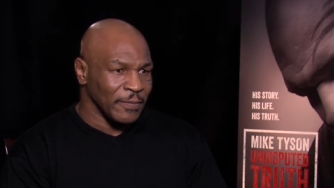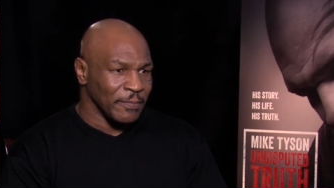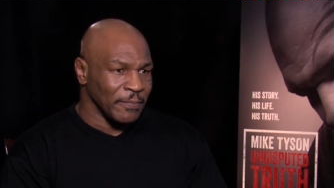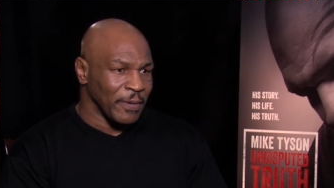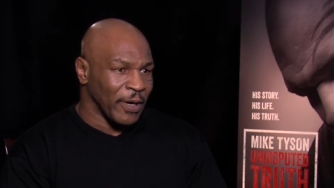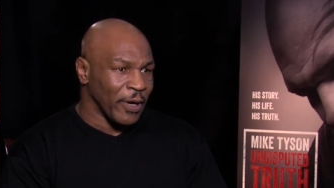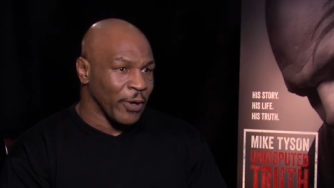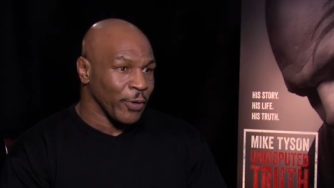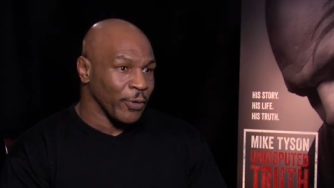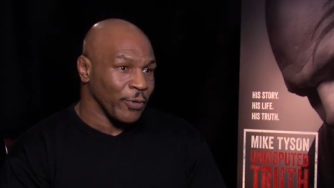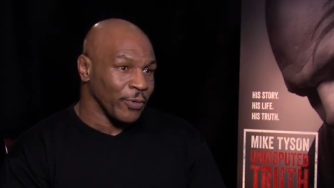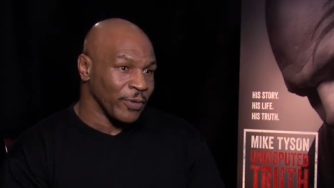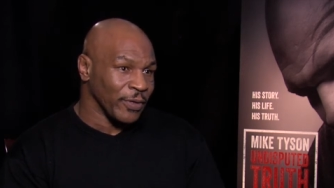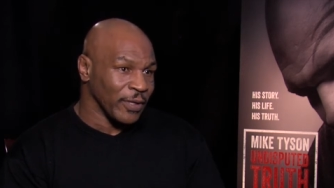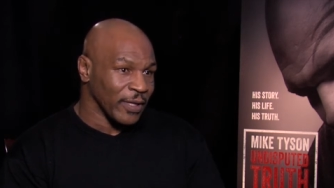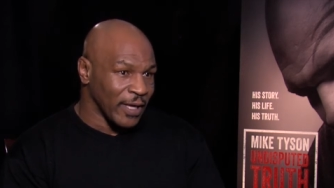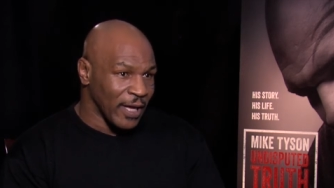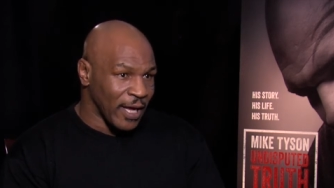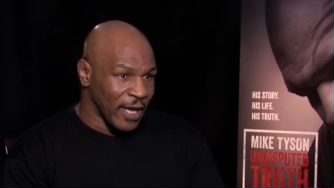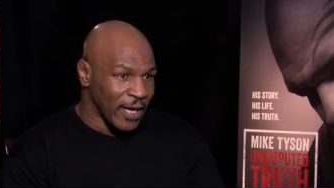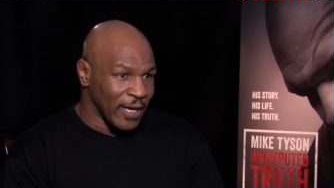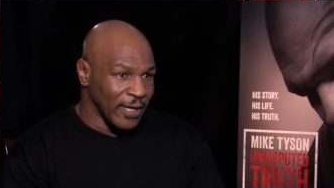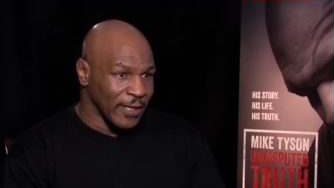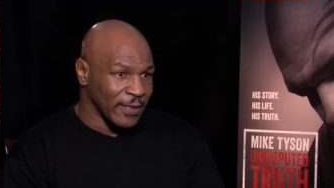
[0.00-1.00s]
by hurting the
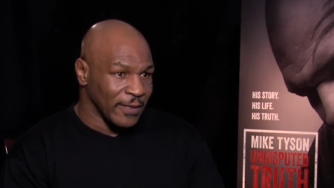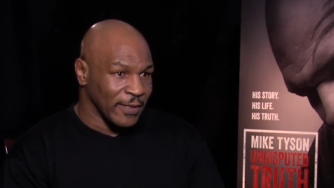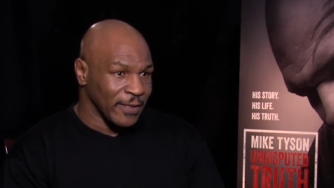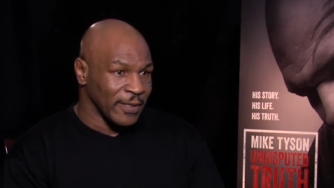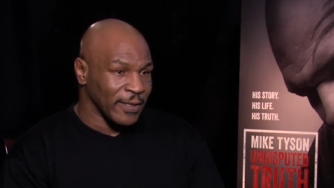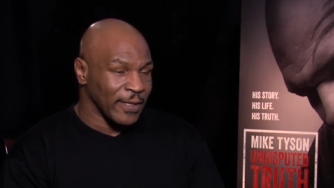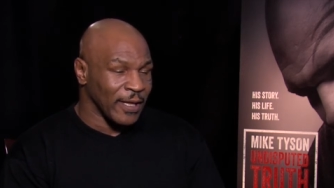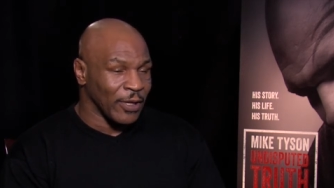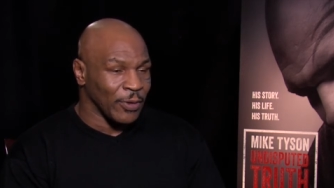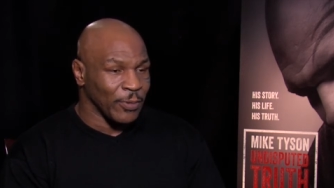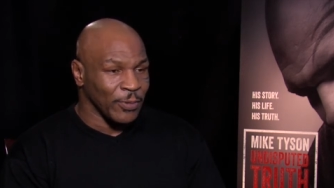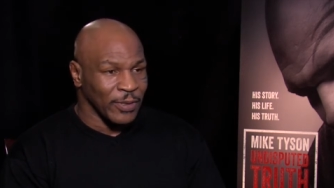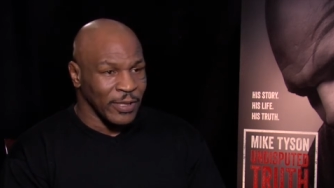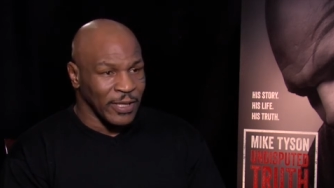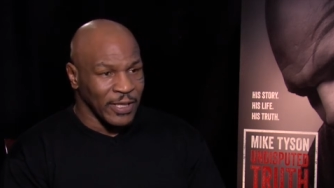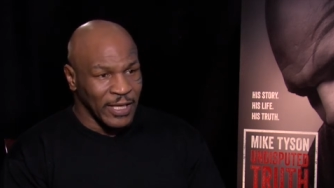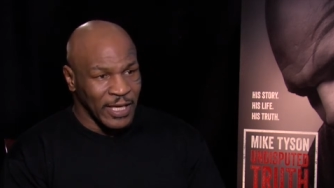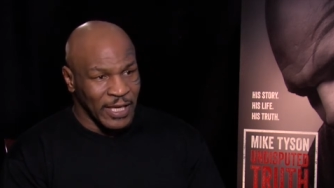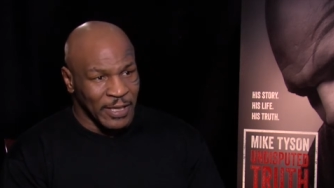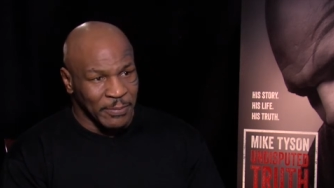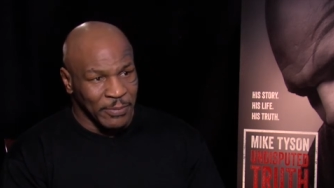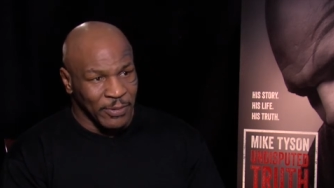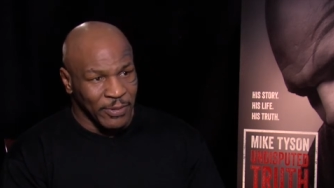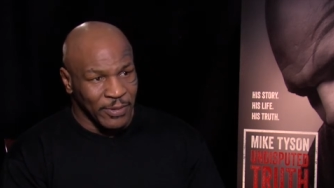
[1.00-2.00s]
guy, because that's what they
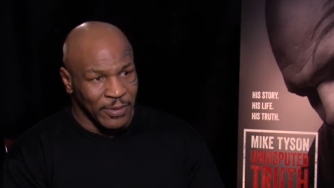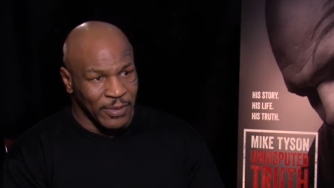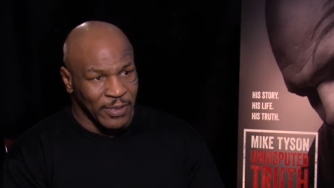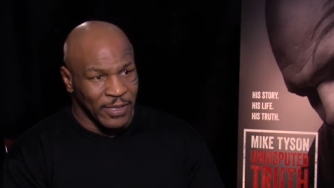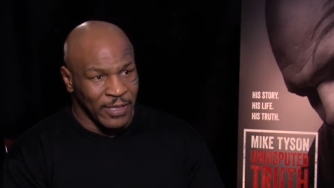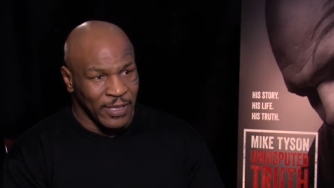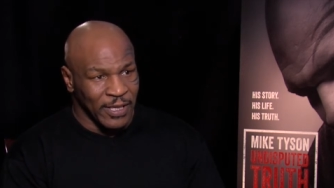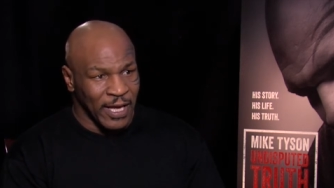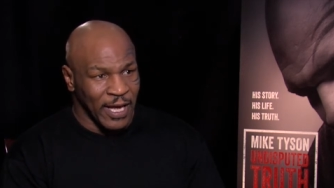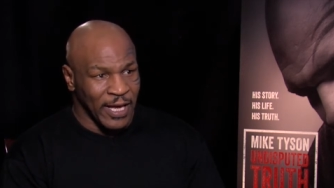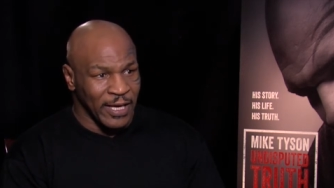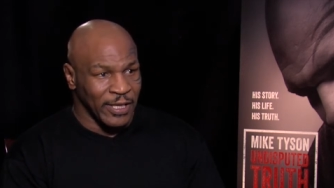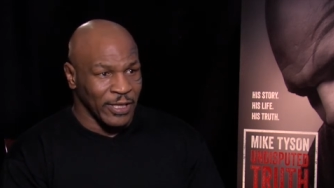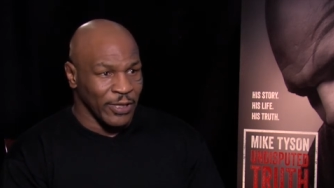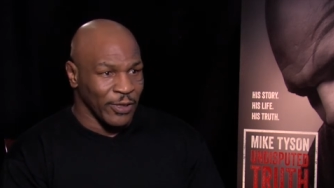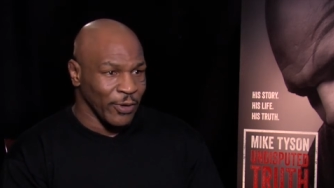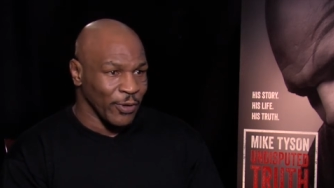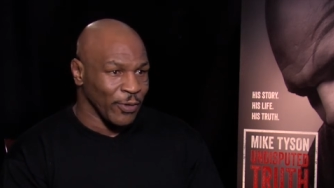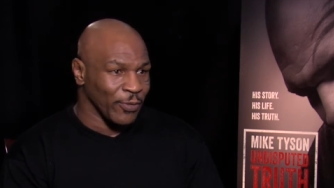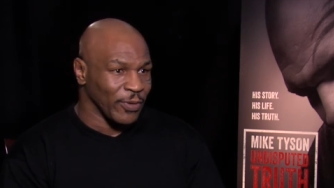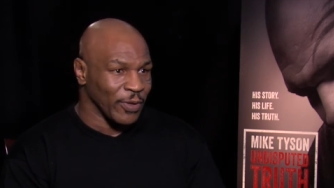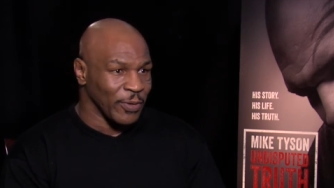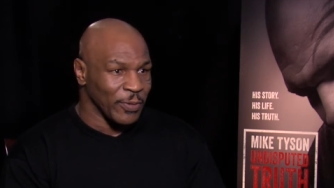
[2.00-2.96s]
came to see, the guy get hurt.